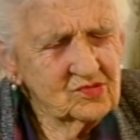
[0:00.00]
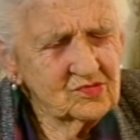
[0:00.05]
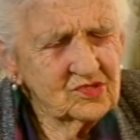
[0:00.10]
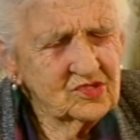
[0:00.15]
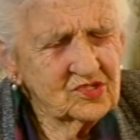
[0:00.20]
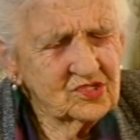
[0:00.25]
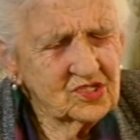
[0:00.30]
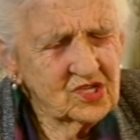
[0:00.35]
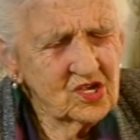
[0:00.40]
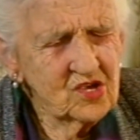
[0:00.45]
she
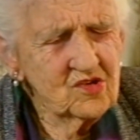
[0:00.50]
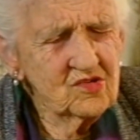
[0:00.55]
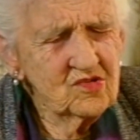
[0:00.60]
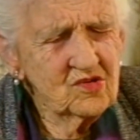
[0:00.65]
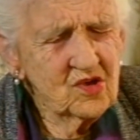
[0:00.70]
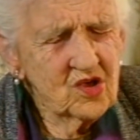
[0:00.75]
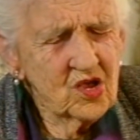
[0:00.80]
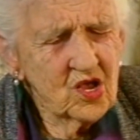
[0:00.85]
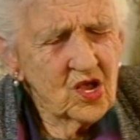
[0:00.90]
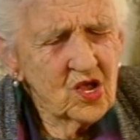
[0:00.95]
was
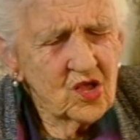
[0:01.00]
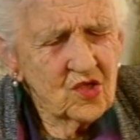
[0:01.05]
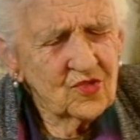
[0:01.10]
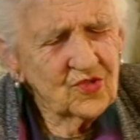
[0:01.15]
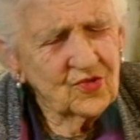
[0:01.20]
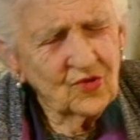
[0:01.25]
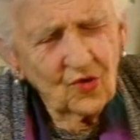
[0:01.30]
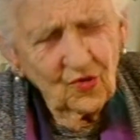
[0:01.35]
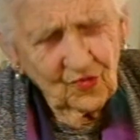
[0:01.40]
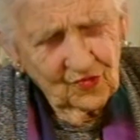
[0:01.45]
so
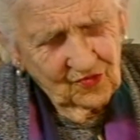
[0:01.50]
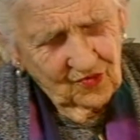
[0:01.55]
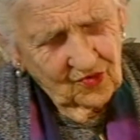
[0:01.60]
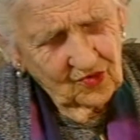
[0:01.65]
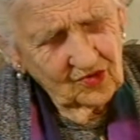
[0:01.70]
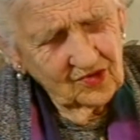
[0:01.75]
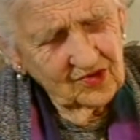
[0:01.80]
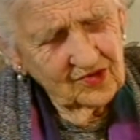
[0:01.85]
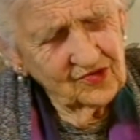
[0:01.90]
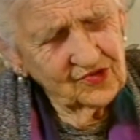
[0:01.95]

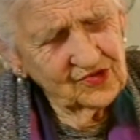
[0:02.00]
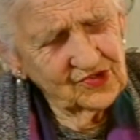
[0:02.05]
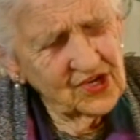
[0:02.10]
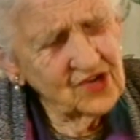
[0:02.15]
thoughtful and